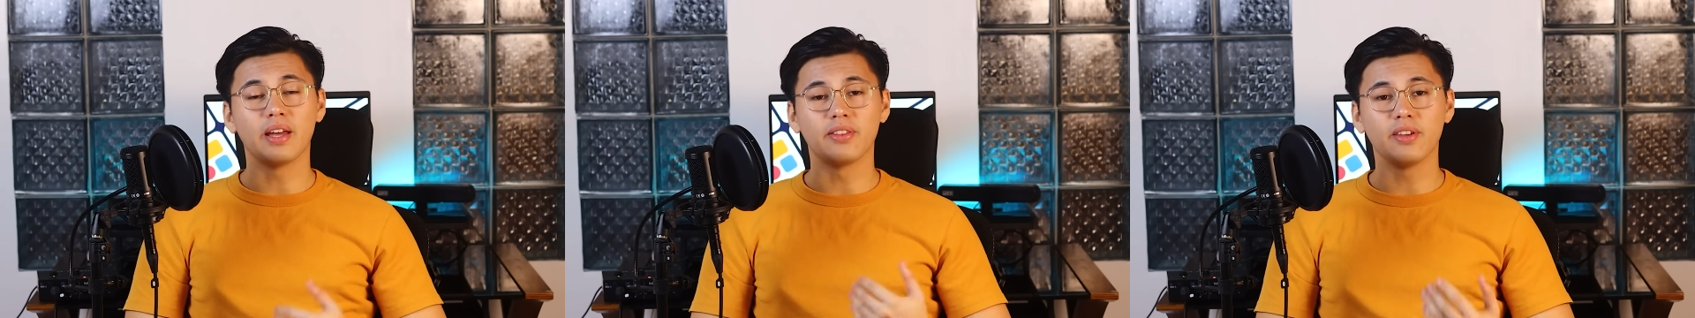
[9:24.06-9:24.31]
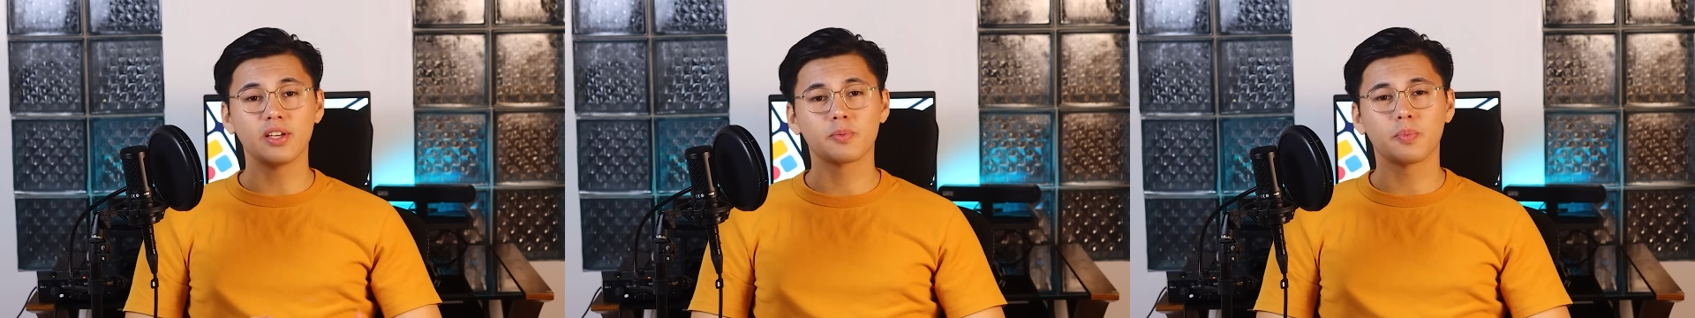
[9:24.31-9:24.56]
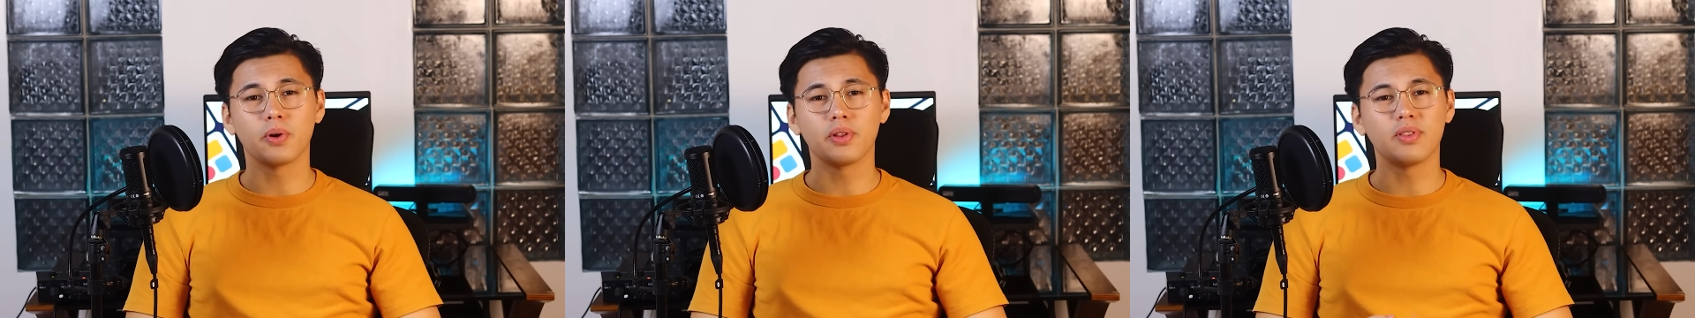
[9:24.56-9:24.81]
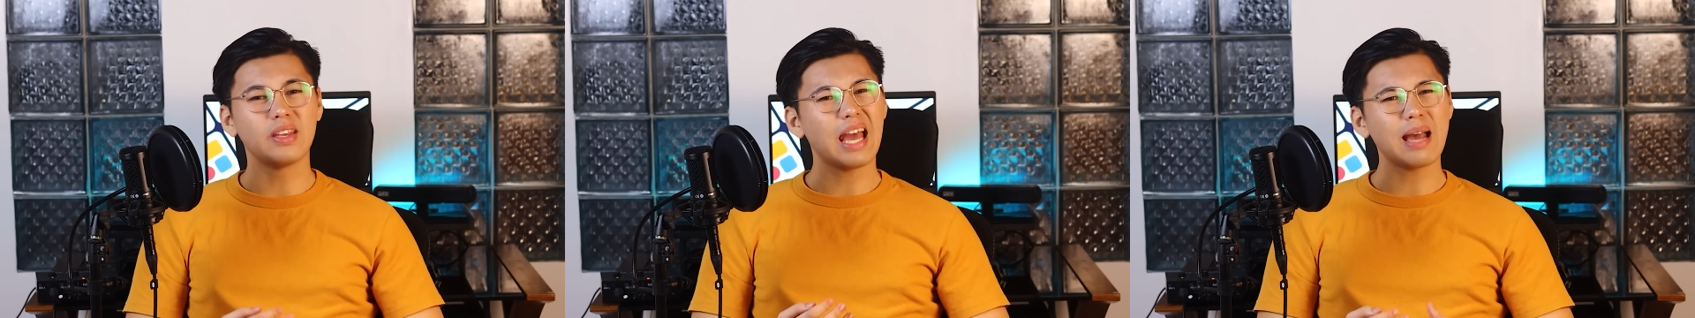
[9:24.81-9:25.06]
At this
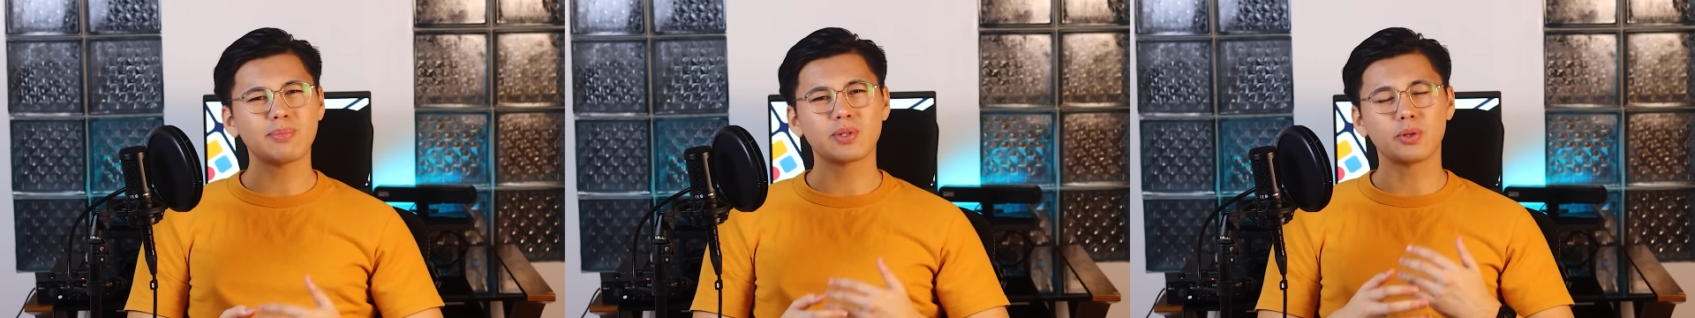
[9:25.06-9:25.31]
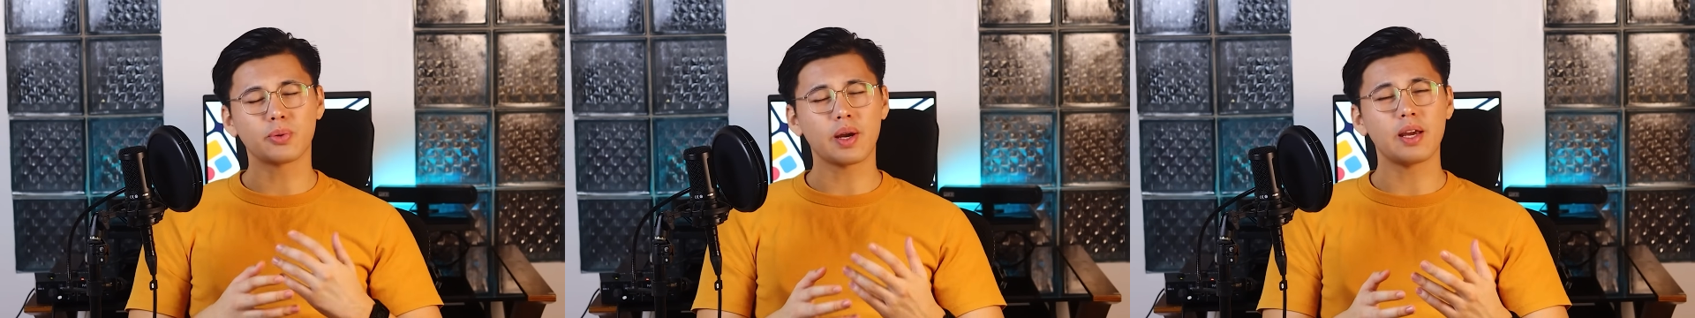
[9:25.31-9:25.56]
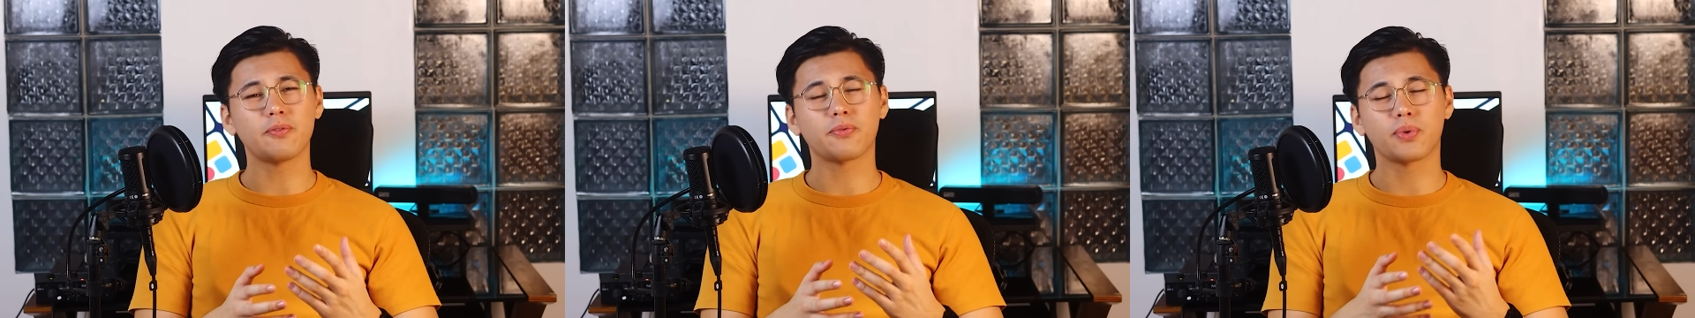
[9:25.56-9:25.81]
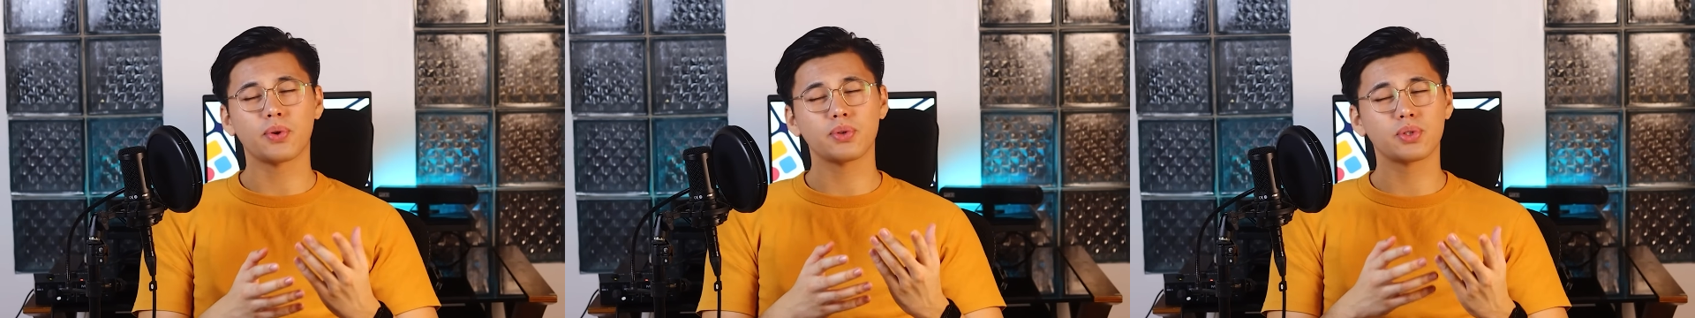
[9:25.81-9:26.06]
point, the app's great
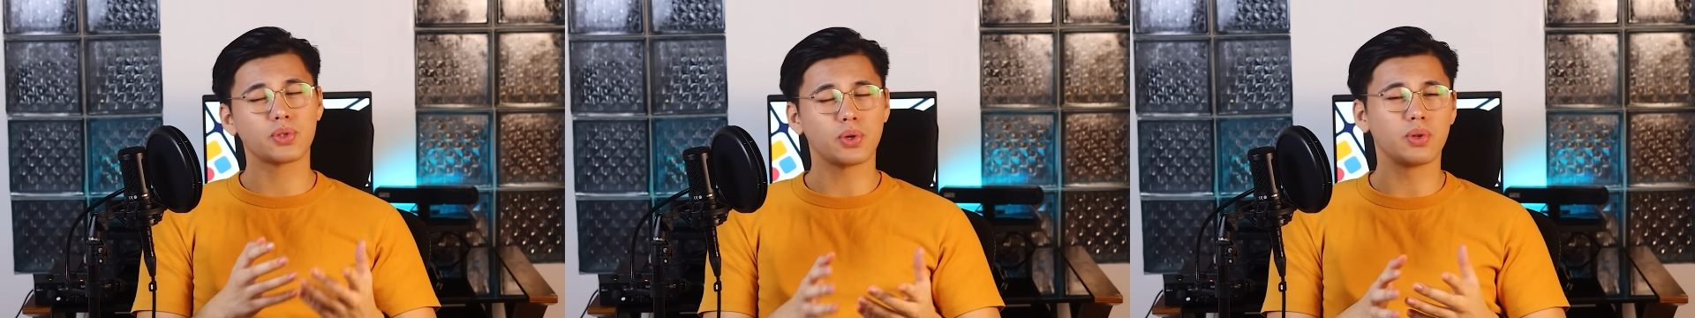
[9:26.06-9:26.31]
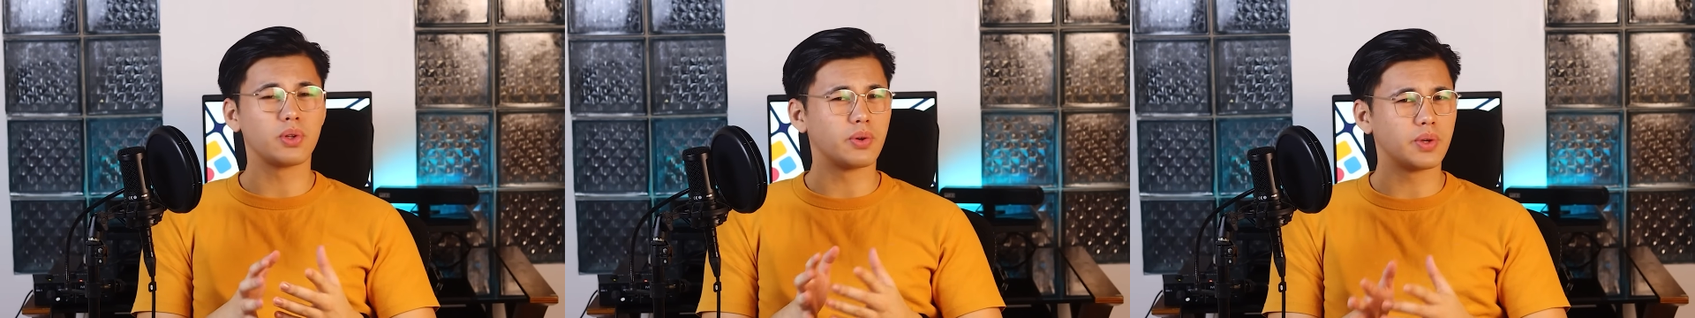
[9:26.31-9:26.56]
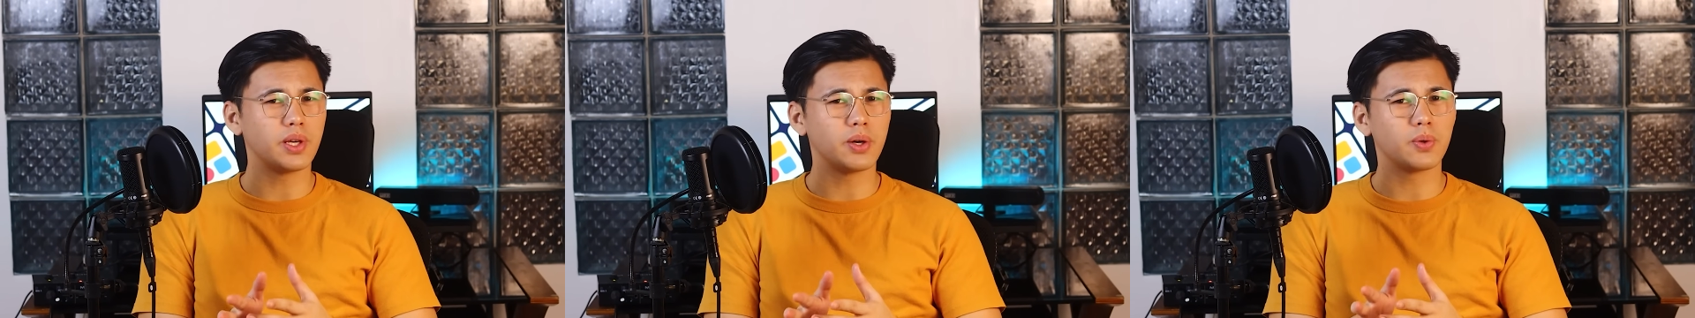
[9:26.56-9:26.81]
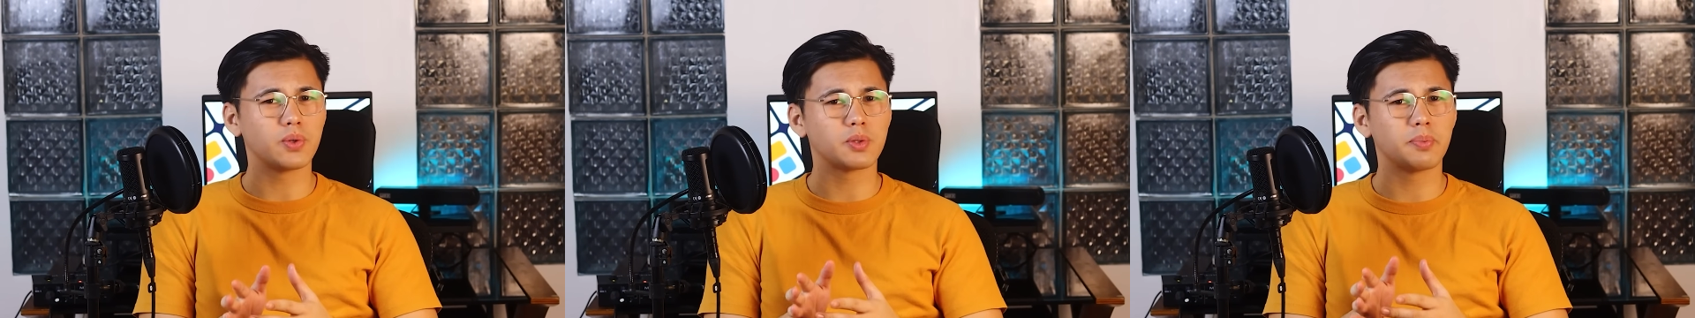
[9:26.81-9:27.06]
for solo use,